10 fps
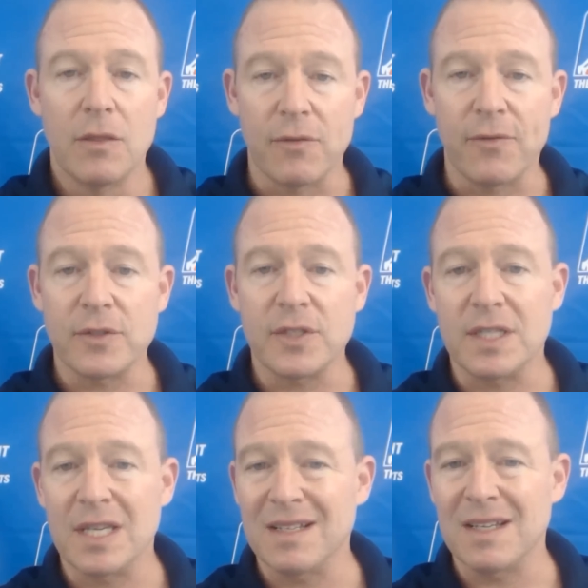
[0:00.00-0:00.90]
The
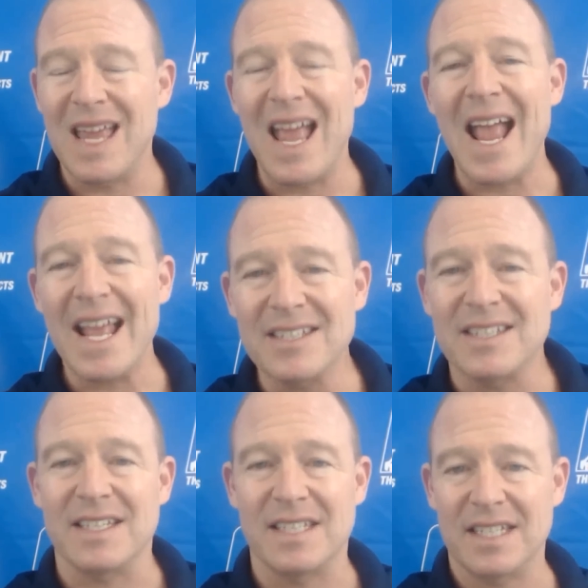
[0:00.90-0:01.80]
versatility and
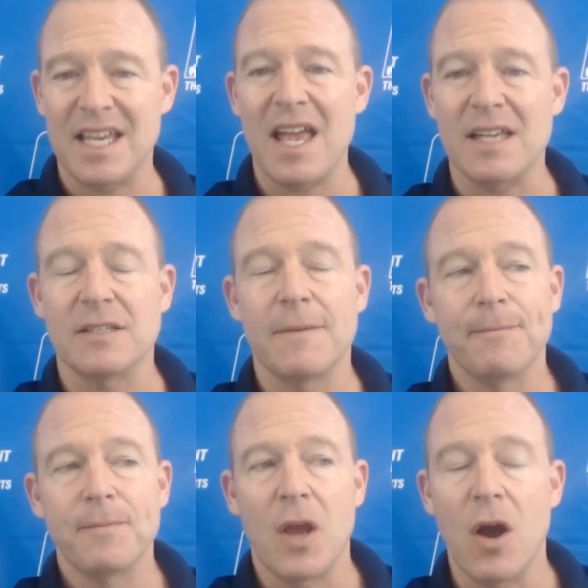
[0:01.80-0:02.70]
success
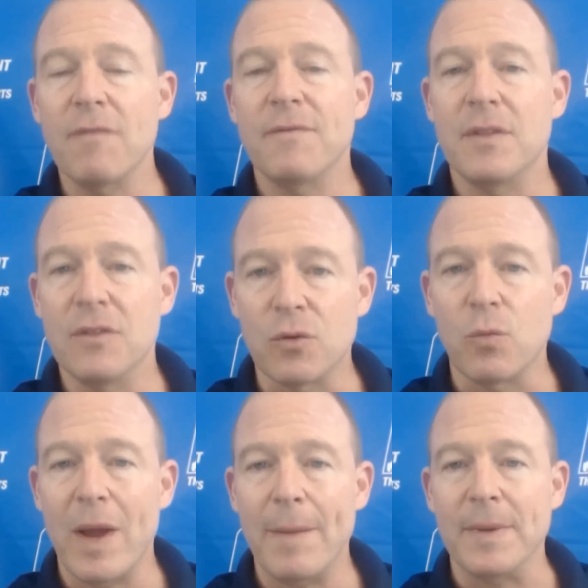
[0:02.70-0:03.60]
of
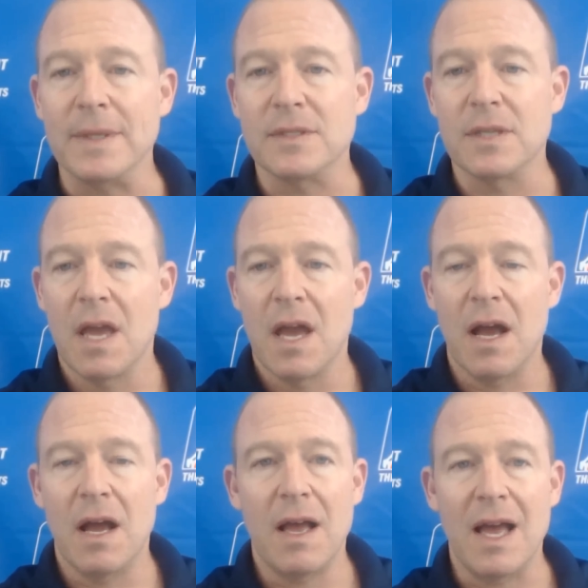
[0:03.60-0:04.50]
their weapons
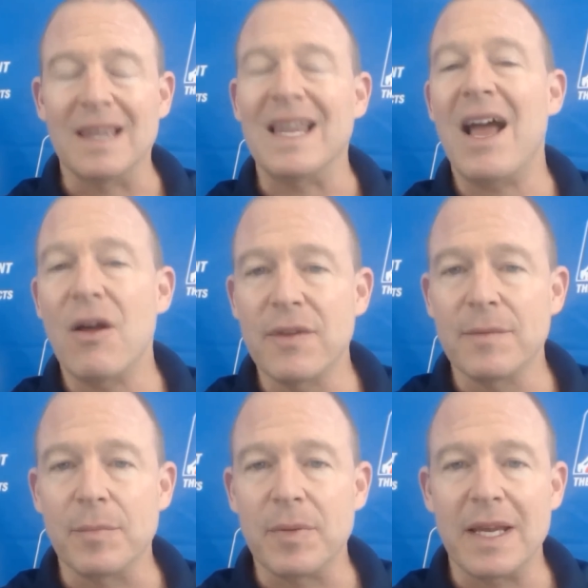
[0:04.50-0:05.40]
uh, allow
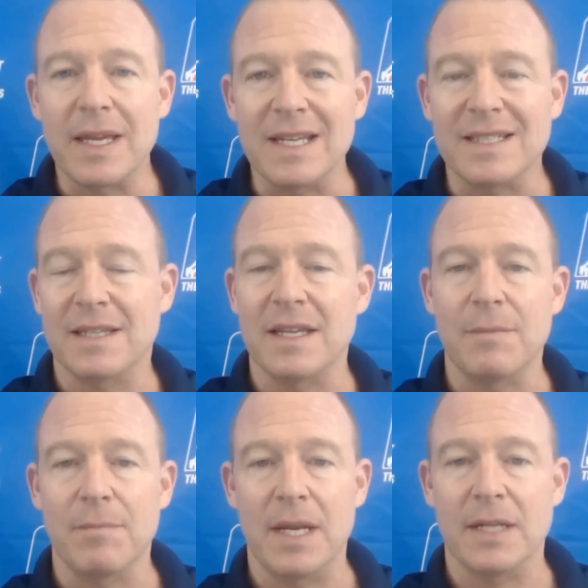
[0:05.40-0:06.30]
them to play
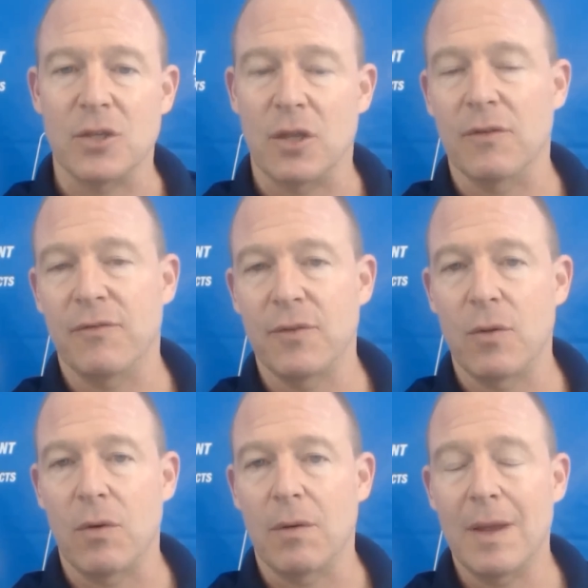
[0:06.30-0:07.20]
extended minutes on the
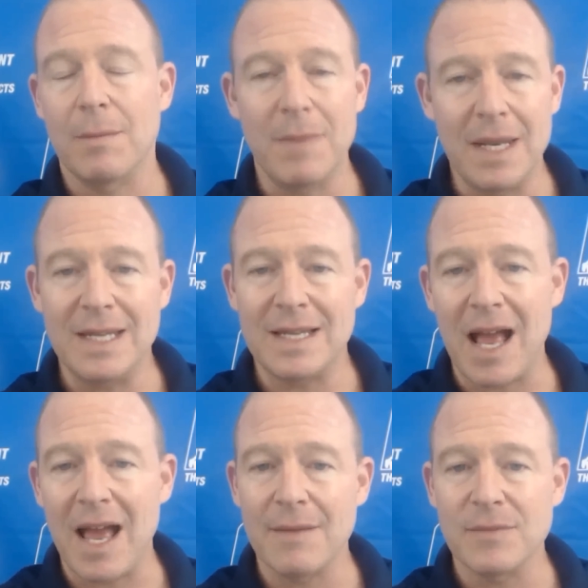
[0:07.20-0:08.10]
floor. And many
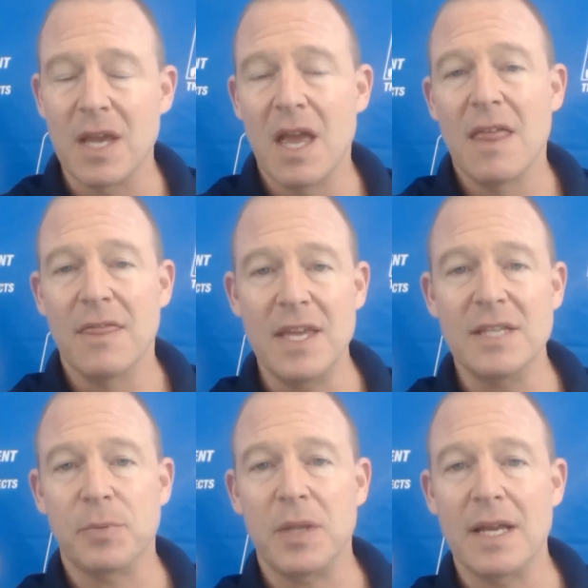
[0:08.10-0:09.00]
times
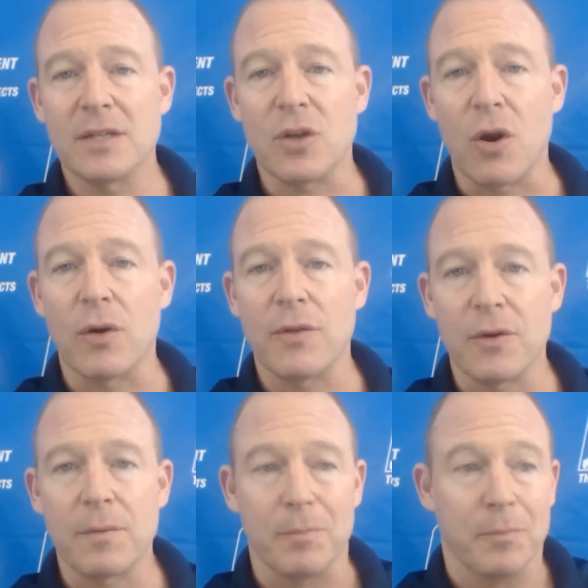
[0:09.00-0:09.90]
these players are
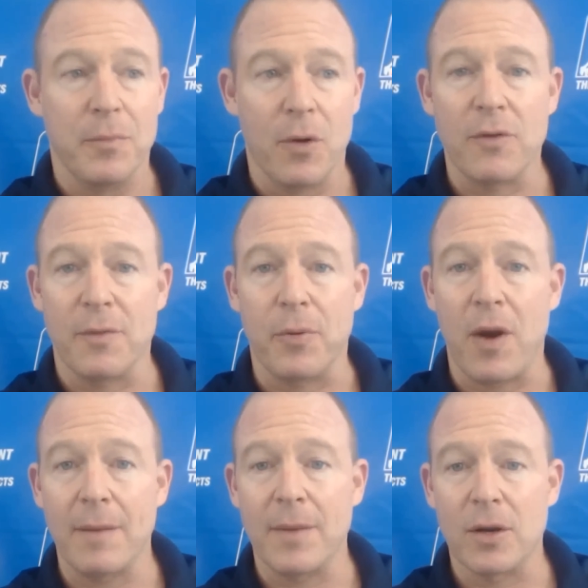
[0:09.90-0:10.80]
their are the
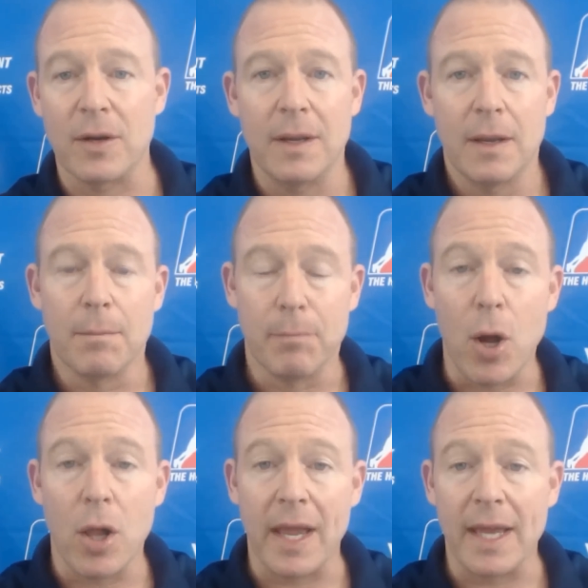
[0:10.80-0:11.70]
primary
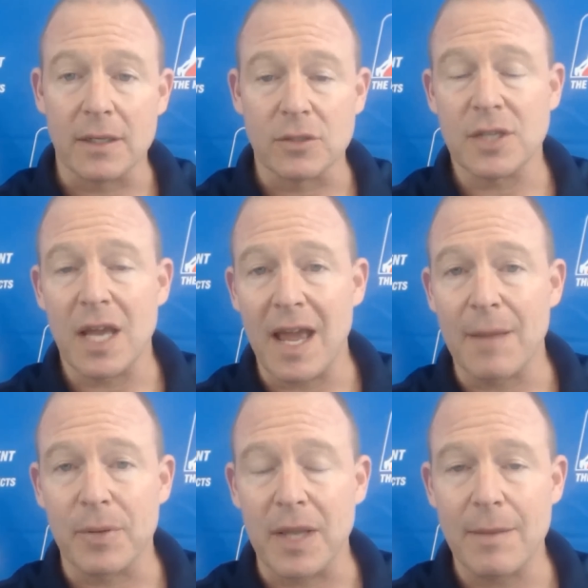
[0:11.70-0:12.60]
ball handlers
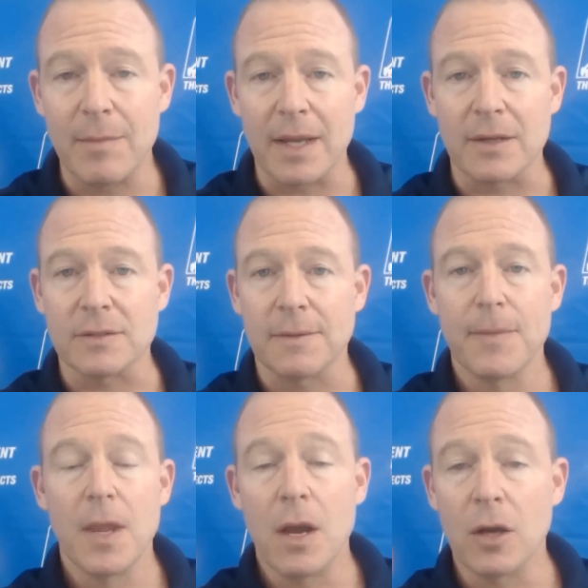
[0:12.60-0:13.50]
and playmakers.
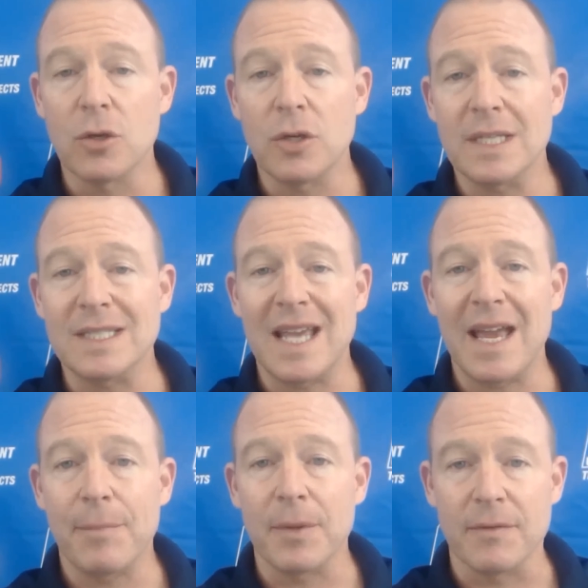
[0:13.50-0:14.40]
A good
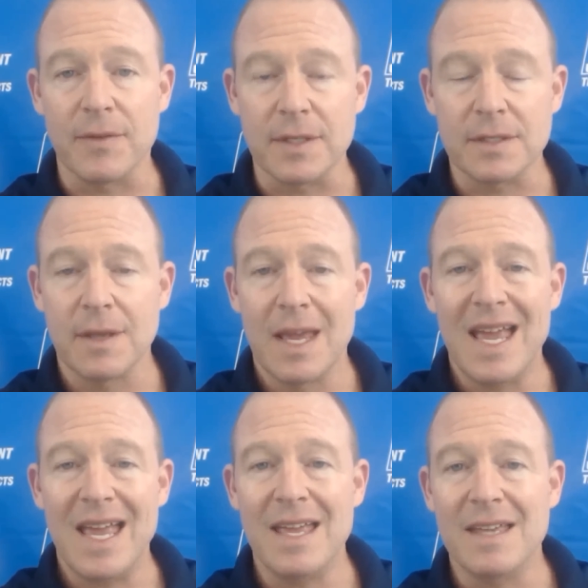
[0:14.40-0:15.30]
example of this
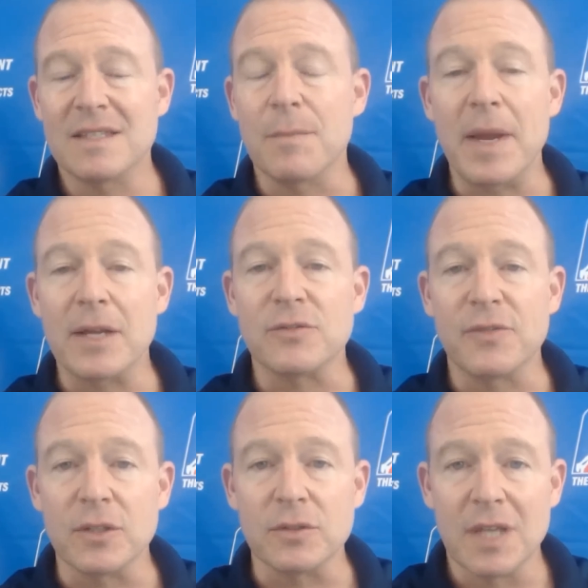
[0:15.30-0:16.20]
is the
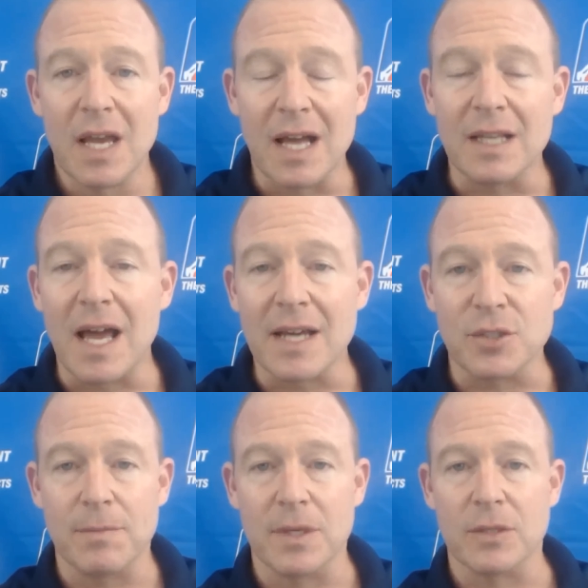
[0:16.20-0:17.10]
Bakersfield's
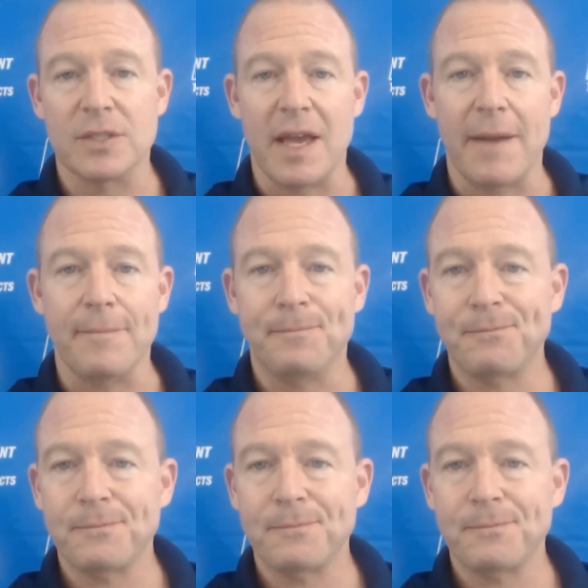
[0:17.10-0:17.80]
Elijah Millsap.